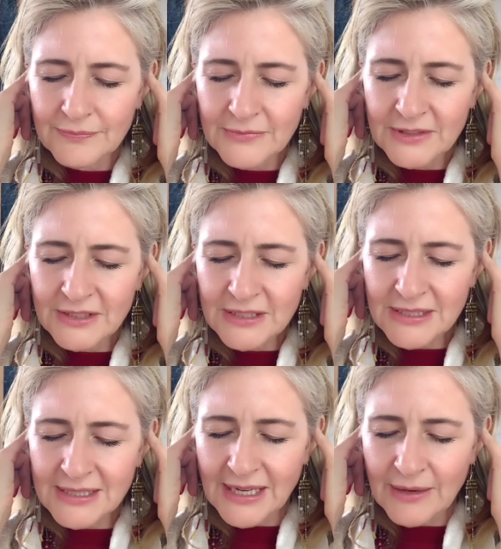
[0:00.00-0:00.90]
And just
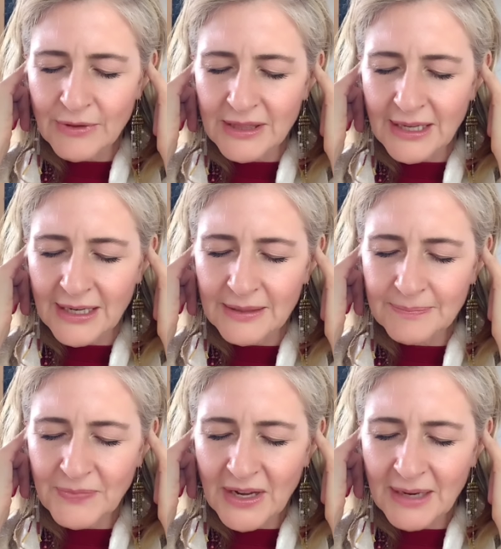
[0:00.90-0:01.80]
stay with that.
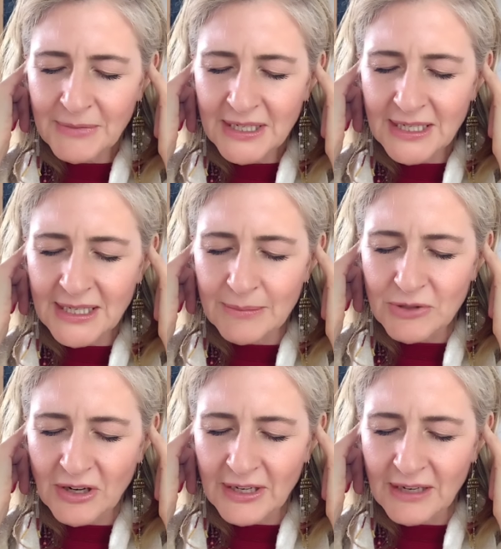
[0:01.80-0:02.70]
I'm going to keep
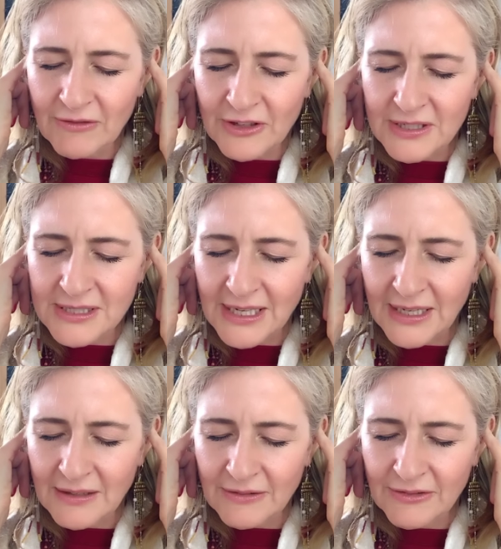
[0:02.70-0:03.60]
talking for the
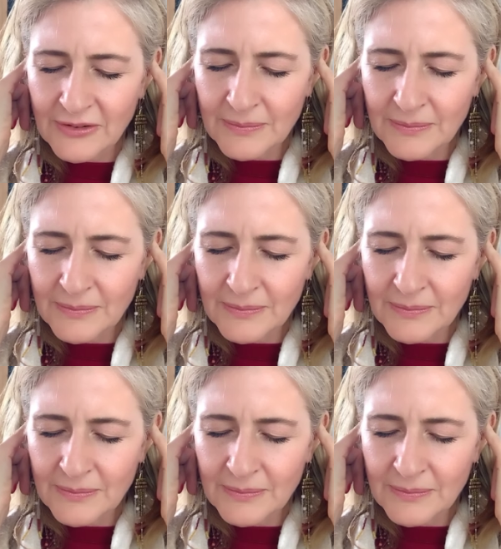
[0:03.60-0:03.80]
sake of